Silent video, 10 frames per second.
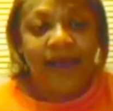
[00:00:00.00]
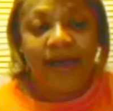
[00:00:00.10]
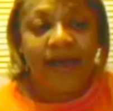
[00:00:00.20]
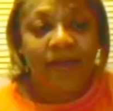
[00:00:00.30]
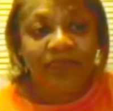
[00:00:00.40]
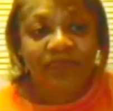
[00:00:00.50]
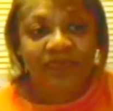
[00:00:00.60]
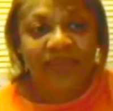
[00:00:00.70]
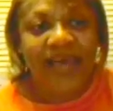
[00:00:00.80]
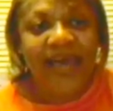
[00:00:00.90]

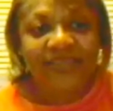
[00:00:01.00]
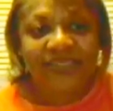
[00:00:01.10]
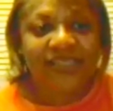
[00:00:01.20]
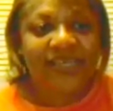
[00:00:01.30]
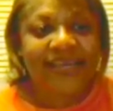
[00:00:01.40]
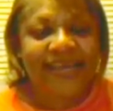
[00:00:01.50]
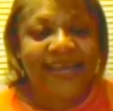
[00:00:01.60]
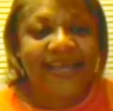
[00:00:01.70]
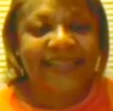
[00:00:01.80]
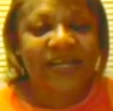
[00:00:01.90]
Actually,
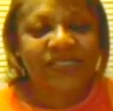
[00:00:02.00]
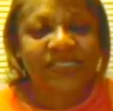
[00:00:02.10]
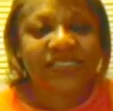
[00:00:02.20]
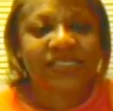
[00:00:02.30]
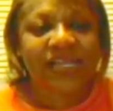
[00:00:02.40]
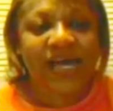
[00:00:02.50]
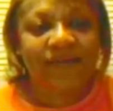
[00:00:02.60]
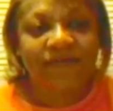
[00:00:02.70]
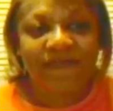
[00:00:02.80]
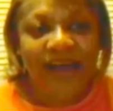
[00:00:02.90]
there's just a
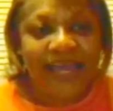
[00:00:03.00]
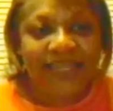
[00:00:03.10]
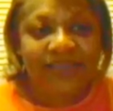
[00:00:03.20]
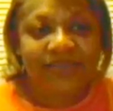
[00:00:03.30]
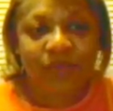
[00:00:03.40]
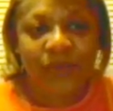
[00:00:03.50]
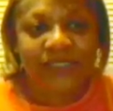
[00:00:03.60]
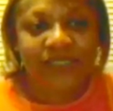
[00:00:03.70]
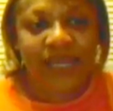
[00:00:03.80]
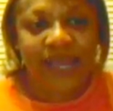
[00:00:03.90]
lot of violence
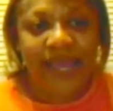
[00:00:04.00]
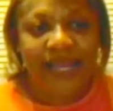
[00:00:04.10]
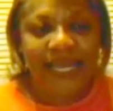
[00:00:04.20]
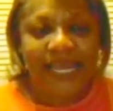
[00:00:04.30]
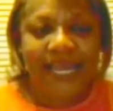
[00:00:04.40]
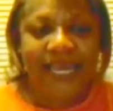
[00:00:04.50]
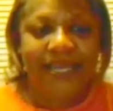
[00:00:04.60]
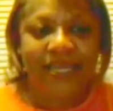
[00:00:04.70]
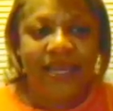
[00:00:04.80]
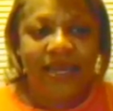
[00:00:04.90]
once again
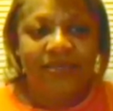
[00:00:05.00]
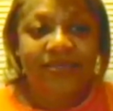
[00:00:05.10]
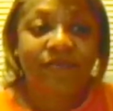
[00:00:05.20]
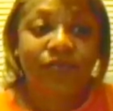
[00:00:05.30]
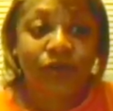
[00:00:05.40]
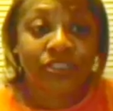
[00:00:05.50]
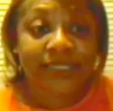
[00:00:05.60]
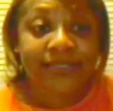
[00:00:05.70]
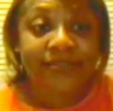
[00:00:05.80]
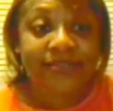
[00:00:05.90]
in
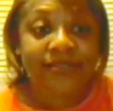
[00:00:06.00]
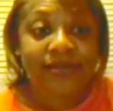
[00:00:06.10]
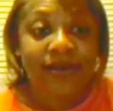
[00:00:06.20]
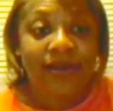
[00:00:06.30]
Divergent.